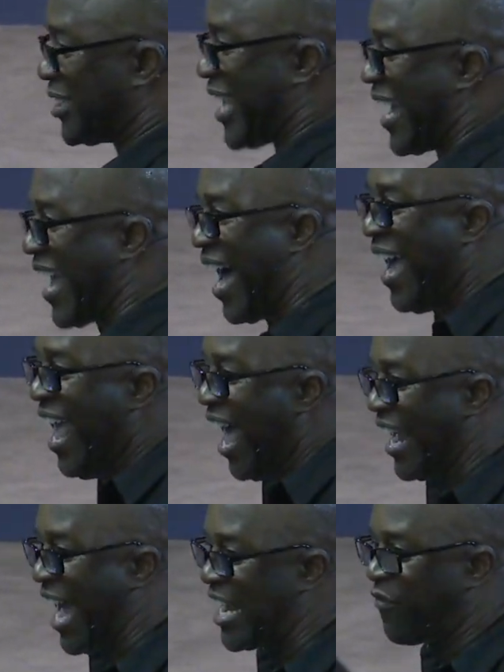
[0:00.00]
because I
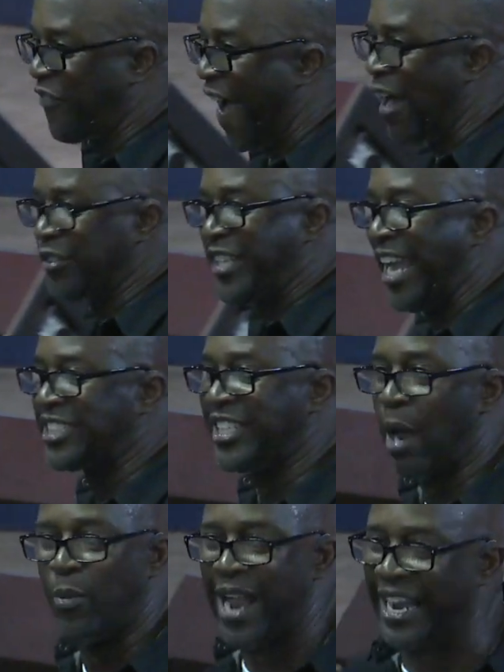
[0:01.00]
got a foundation
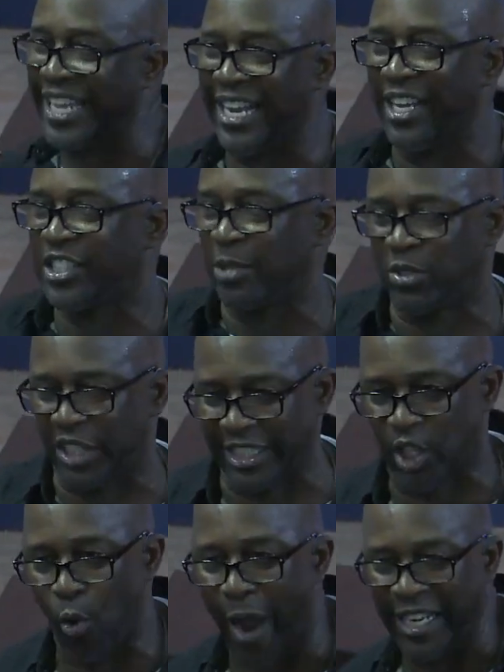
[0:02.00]
that when I get into some
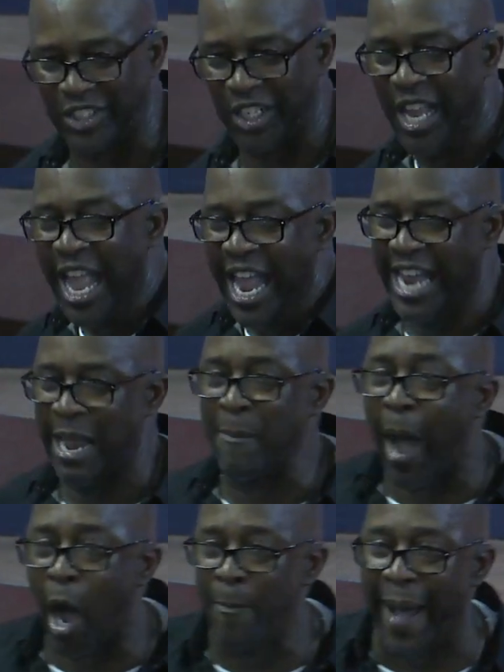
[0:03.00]
situation and
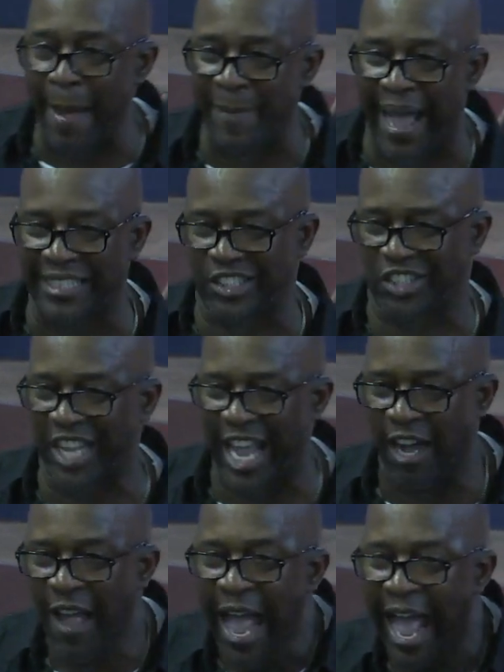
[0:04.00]
I'm all by
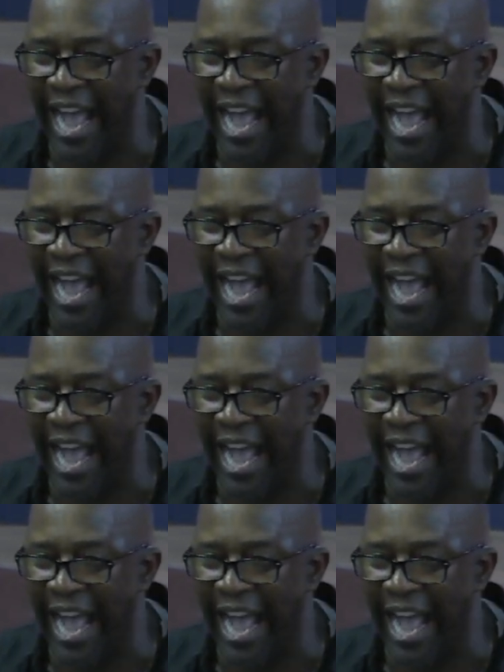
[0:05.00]
myself,